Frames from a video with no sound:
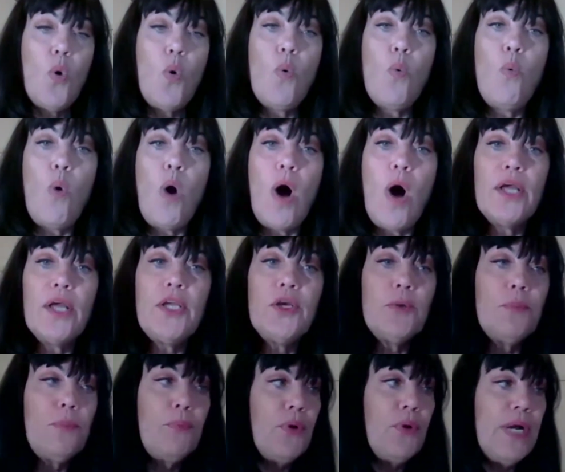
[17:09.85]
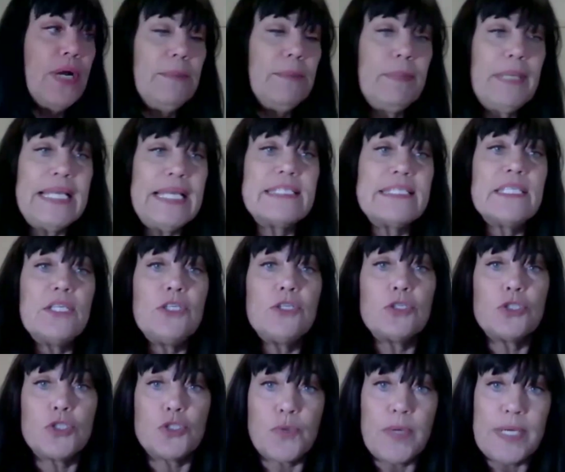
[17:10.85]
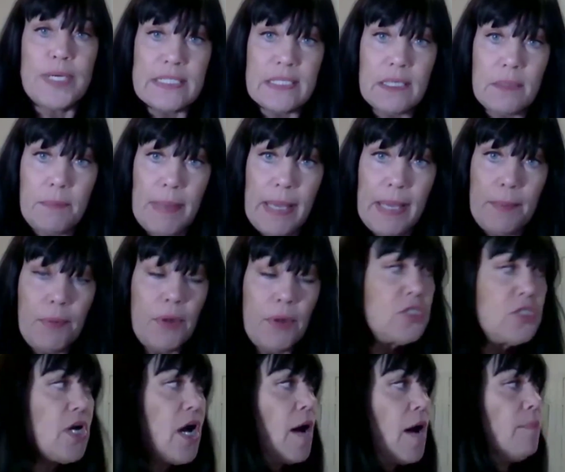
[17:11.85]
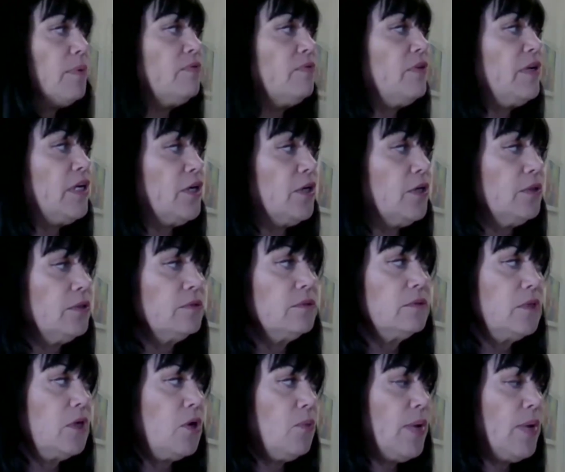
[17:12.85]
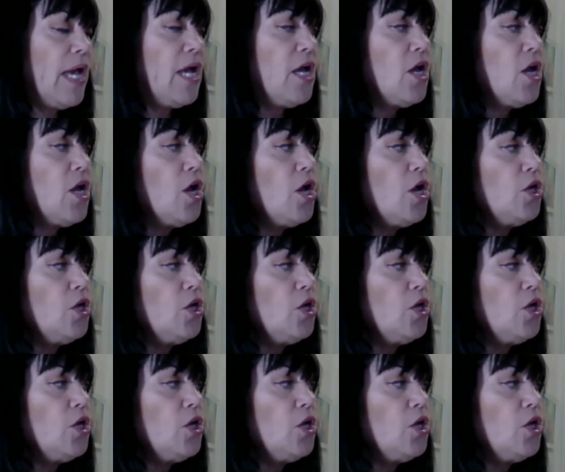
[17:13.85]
While you're placing your tracing paper on top of here, okay,